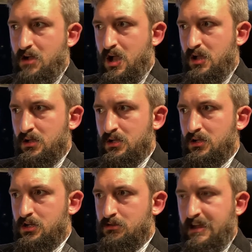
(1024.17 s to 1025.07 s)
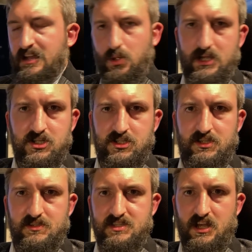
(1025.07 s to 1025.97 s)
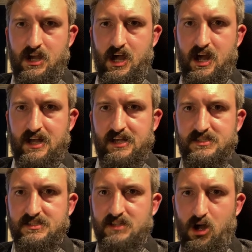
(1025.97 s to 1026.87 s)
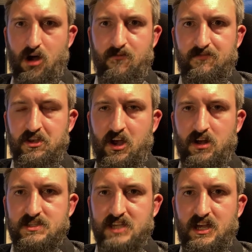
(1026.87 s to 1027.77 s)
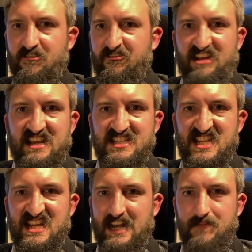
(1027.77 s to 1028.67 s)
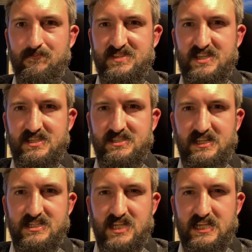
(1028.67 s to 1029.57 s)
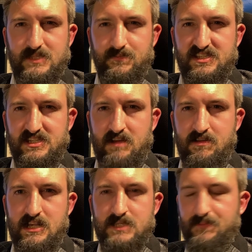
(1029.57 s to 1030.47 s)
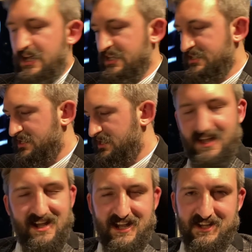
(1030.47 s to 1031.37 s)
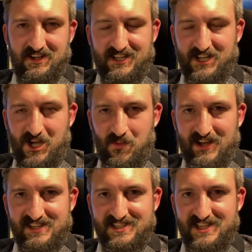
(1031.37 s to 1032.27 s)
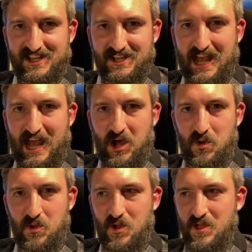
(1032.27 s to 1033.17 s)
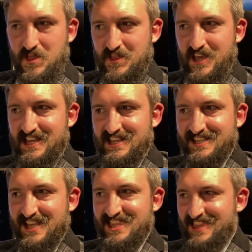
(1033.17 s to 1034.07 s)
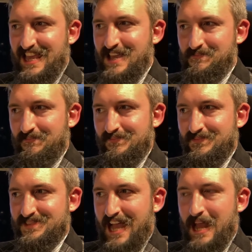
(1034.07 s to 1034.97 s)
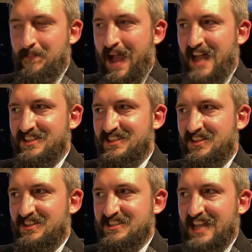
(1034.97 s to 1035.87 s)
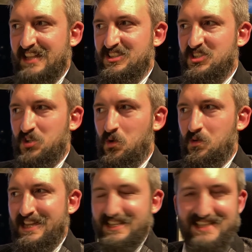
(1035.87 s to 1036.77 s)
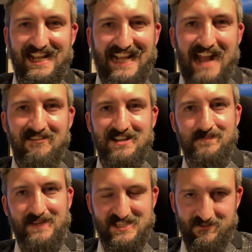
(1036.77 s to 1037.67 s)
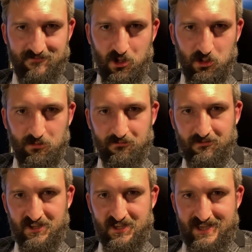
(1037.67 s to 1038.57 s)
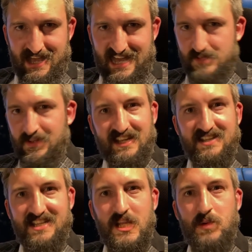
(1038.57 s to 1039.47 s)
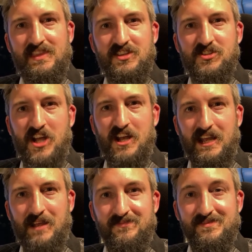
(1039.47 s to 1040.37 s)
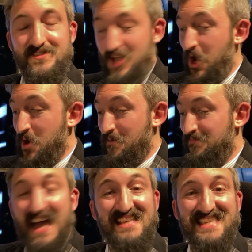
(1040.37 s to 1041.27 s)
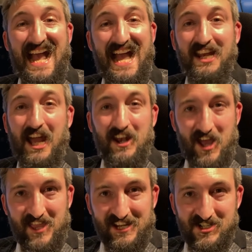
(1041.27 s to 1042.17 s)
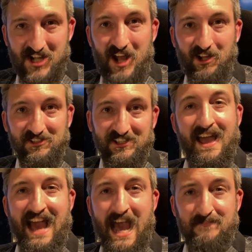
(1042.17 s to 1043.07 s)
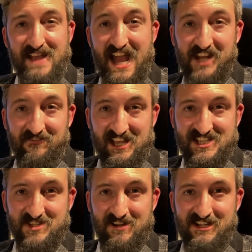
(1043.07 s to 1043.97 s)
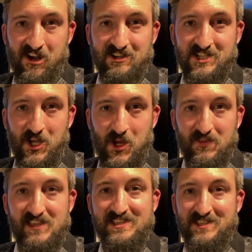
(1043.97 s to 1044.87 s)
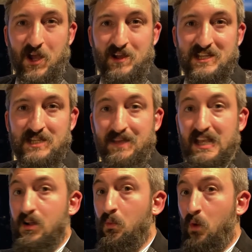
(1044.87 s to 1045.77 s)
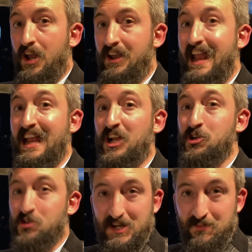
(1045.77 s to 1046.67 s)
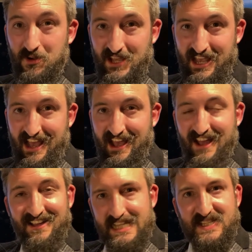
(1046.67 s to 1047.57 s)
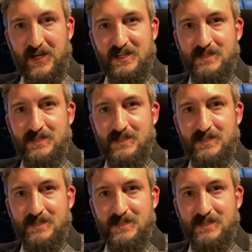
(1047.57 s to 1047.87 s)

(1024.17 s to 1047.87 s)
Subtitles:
are great questions that are asked of the Doctor. Fleeting glimpses into his mysterious past. And I can't wait to see how these themes and patterns and stories and character beats evolve as we continue in this journey. So, that's an Unearthly Child. Happy anniversary, Doctor Who. This is going to be one incredible year. It's going to